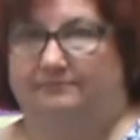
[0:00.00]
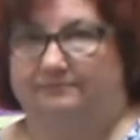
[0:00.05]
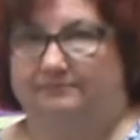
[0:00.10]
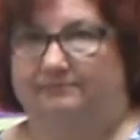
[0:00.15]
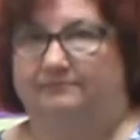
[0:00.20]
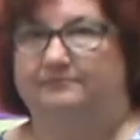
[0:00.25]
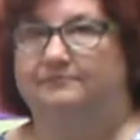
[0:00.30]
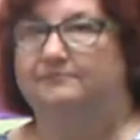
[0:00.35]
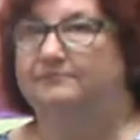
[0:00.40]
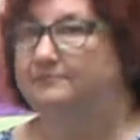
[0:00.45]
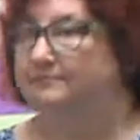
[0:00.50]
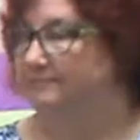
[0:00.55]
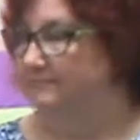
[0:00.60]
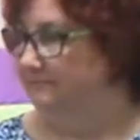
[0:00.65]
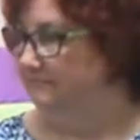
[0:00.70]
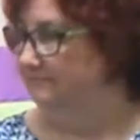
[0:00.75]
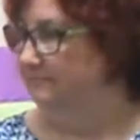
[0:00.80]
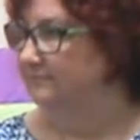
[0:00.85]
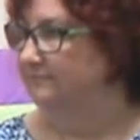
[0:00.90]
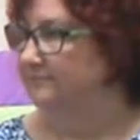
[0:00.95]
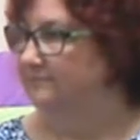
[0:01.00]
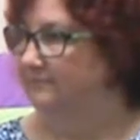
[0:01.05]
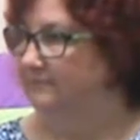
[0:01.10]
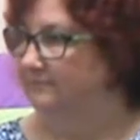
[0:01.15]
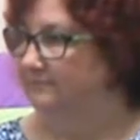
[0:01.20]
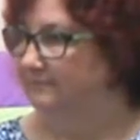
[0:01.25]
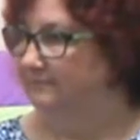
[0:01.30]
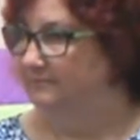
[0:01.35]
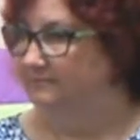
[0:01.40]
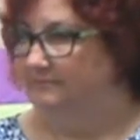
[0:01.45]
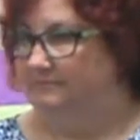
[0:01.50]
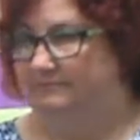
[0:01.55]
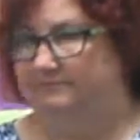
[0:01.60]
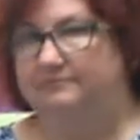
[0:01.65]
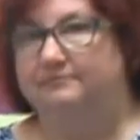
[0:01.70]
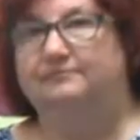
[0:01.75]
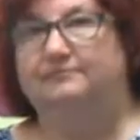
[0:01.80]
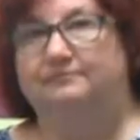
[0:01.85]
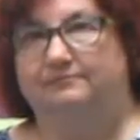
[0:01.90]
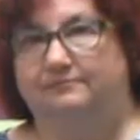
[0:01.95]

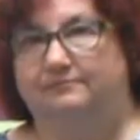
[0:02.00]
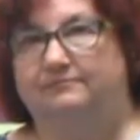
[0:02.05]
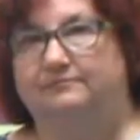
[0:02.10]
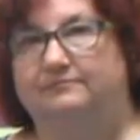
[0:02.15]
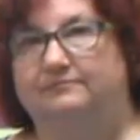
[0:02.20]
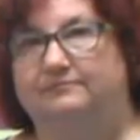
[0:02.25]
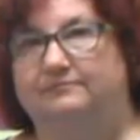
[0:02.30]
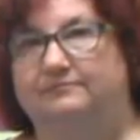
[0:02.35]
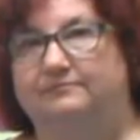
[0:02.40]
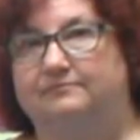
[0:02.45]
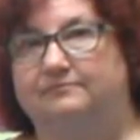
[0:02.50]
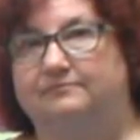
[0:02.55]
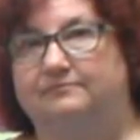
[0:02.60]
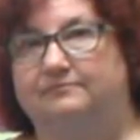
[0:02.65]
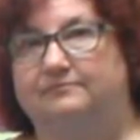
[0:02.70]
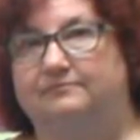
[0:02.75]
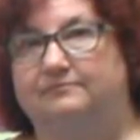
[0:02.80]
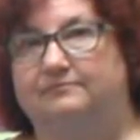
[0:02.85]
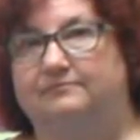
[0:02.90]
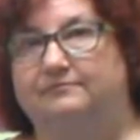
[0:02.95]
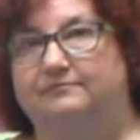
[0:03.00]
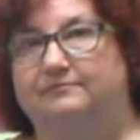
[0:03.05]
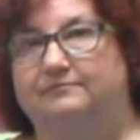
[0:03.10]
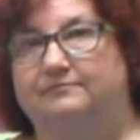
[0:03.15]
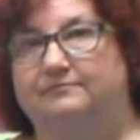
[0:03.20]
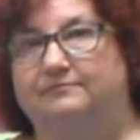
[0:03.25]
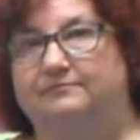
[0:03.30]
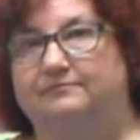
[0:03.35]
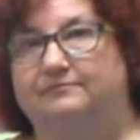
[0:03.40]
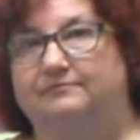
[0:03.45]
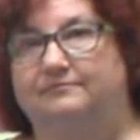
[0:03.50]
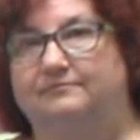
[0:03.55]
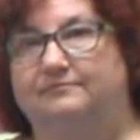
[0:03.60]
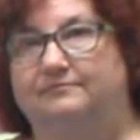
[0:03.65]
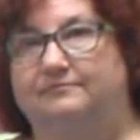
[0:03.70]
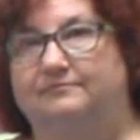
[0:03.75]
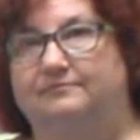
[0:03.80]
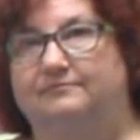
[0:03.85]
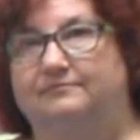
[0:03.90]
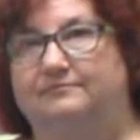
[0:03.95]

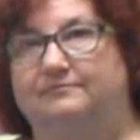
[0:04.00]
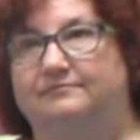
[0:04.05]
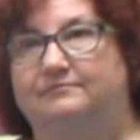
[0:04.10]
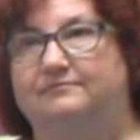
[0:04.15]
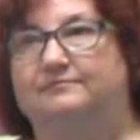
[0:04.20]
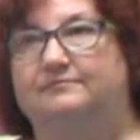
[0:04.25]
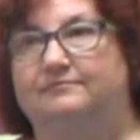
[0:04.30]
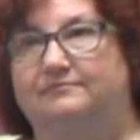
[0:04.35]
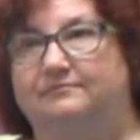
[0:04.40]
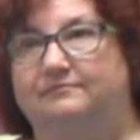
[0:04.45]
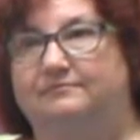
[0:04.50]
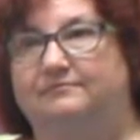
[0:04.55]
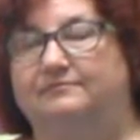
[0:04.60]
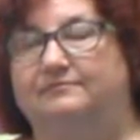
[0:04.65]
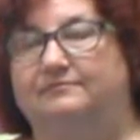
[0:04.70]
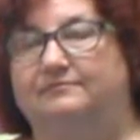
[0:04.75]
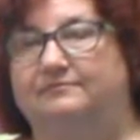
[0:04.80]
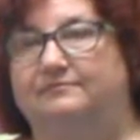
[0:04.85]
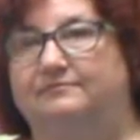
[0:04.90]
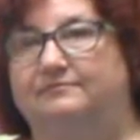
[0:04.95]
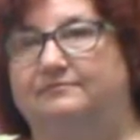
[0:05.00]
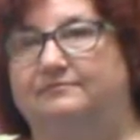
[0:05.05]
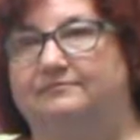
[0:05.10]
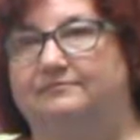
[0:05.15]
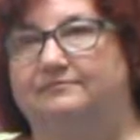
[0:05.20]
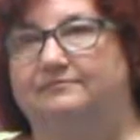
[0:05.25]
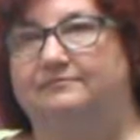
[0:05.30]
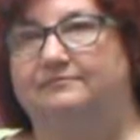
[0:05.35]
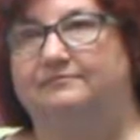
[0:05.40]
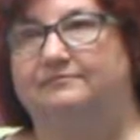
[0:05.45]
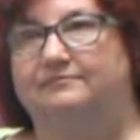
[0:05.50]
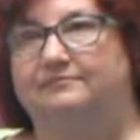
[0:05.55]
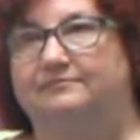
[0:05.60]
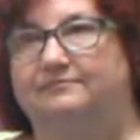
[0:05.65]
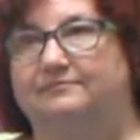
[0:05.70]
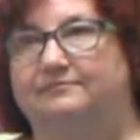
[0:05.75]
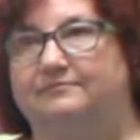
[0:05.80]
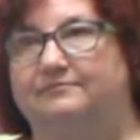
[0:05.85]
This person isn't speaking.